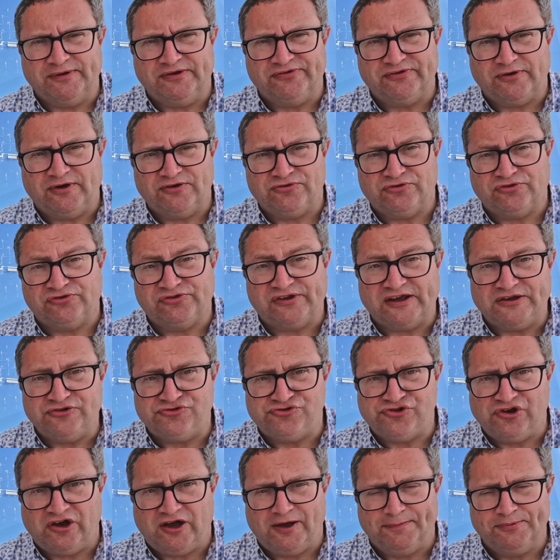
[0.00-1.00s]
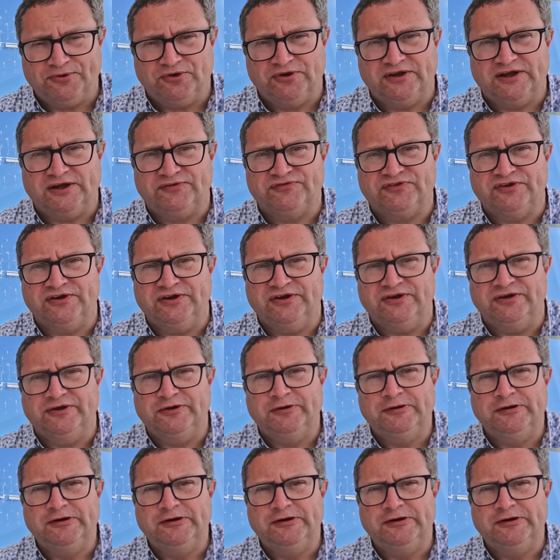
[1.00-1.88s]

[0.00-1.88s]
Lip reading: so I shall stay sharp all afternoon.